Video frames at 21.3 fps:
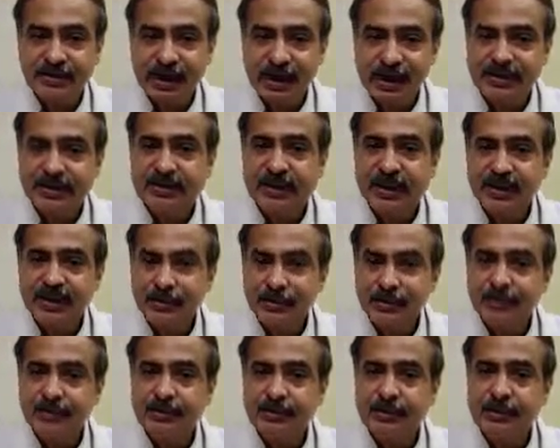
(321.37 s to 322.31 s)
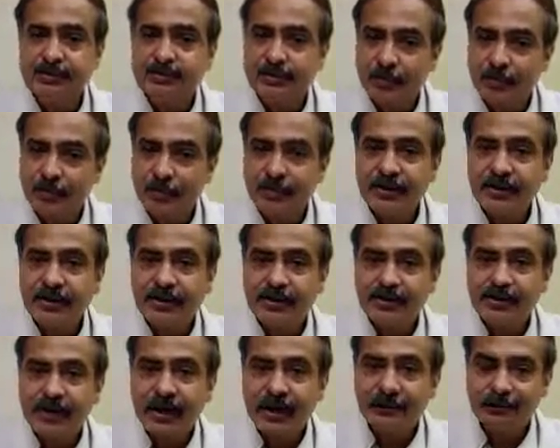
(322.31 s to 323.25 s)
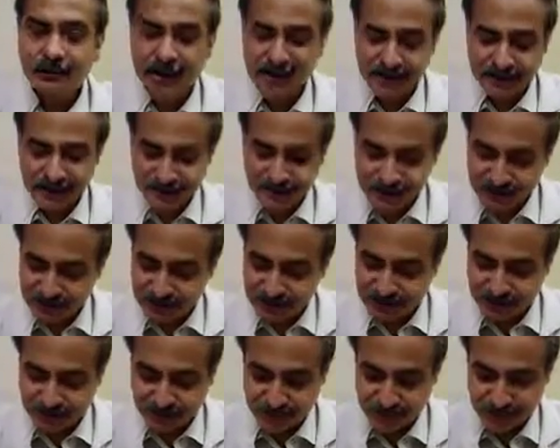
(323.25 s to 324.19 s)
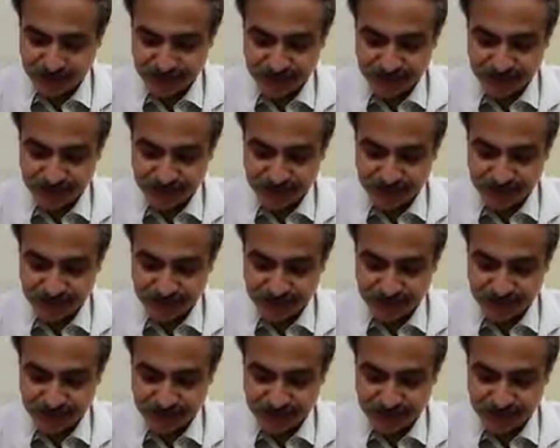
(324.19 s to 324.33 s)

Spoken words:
and that too more in the apical region.